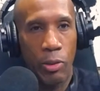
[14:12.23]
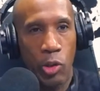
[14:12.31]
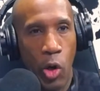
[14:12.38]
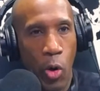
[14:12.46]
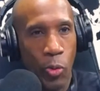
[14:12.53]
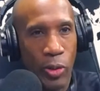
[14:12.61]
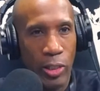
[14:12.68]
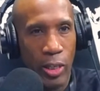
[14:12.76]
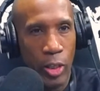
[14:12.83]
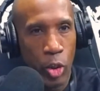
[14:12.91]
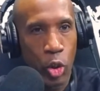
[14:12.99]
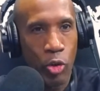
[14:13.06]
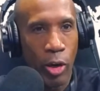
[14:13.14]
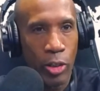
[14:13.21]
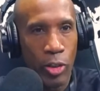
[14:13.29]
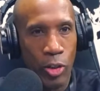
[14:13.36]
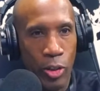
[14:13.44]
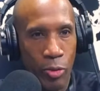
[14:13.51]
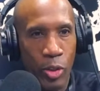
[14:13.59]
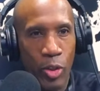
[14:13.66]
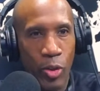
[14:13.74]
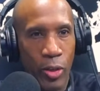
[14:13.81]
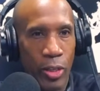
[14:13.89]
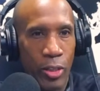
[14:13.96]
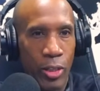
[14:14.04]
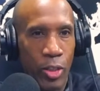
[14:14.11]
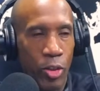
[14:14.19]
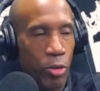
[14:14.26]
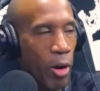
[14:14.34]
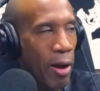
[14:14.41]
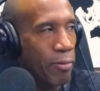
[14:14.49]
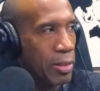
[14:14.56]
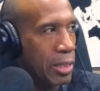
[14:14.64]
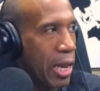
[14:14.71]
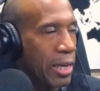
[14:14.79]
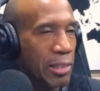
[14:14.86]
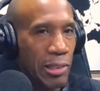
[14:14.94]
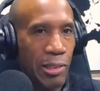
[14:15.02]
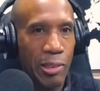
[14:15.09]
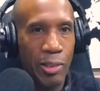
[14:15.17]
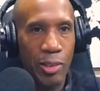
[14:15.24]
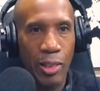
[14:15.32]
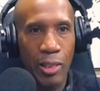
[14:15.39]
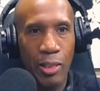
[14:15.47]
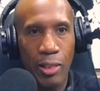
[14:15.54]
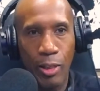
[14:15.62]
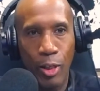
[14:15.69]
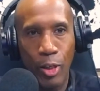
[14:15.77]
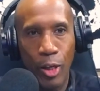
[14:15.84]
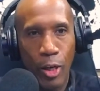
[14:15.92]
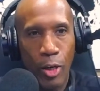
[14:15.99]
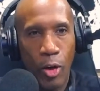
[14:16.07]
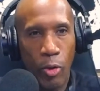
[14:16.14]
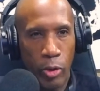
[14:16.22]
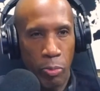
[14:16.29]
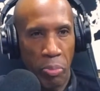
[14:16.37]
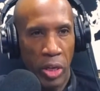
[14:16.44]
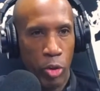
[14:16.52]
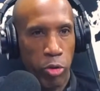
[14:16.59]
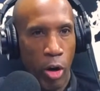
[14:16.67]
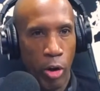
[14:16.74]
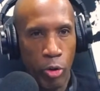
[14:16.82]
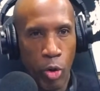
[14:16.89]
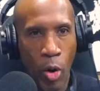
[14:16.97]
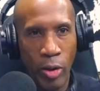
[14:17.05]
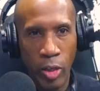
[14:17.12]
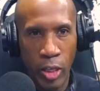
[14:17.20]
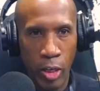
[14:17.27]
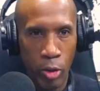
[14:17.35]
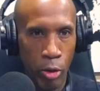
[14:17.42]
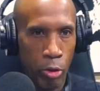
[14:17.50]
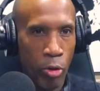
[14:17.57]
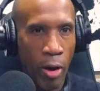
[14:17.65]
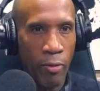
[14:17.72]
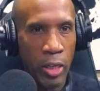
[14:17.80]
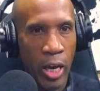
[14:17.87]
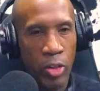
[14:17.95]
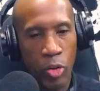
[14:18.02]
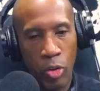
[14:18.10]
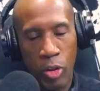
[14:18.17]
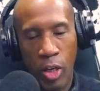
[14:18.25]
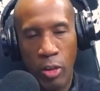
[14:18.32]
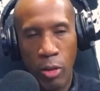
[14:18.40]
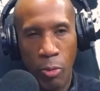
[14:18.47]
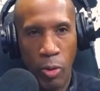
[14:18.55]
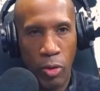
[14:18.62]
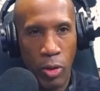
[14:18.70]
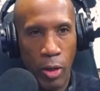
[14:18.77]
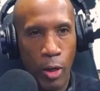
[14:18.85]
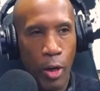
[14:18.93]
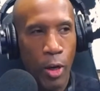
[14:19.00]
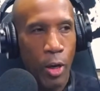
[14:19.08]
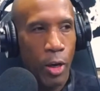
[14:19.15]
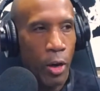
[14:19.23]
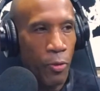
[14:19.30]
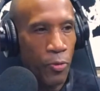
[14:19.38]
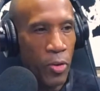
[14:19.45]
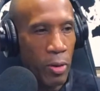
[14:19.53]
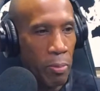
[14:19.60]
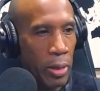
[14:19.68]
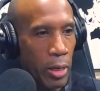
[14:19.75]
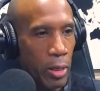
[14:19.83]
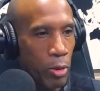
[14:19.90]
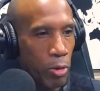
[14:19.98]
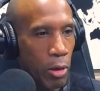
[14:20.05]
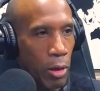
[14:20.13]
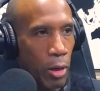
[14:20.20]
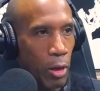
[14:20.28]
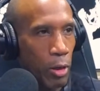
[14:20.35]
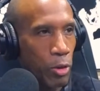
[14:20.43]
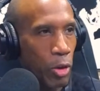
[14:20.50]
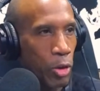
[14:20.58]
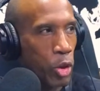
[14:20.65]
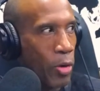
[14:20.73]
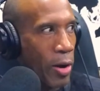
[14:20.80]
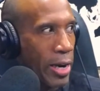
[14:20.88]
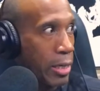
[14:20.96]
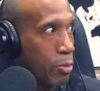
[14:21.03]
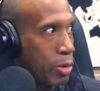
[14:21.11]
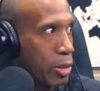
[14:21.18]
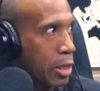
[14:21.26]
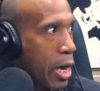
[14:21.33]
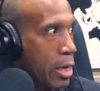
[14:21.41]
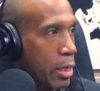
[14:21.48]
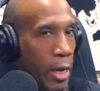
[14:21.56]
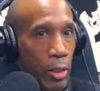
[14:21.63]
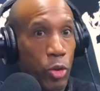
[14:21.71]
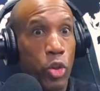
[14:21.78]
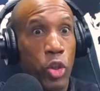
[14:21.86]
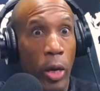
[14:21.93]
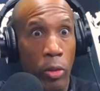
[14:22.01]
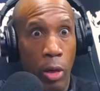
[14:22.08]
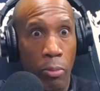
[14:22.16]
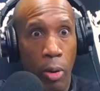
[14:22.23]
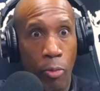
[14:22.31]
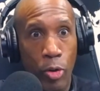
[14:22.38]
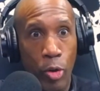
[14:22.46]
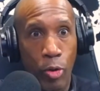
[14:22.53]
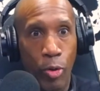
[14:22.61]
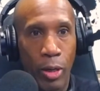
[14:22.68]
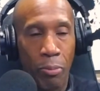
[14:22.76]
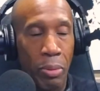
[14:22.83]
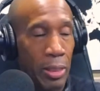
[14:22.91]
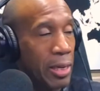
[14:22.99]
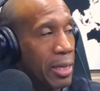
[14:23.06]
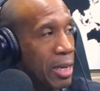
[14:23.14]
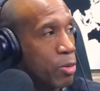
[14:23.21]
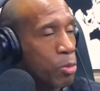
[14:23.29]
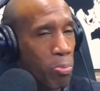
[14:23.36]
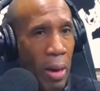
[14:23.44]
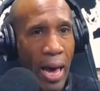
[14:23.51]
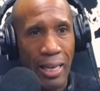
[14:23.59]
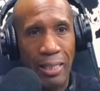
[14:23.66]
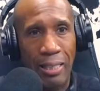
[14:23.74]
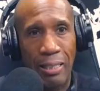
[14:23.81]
zone, these instructors, you go there to get your driver's license, and all these big truckers go out there to get their driver's license and end up with a female a trainer, which kind of like shut them up real quick. But yeah, that was back in the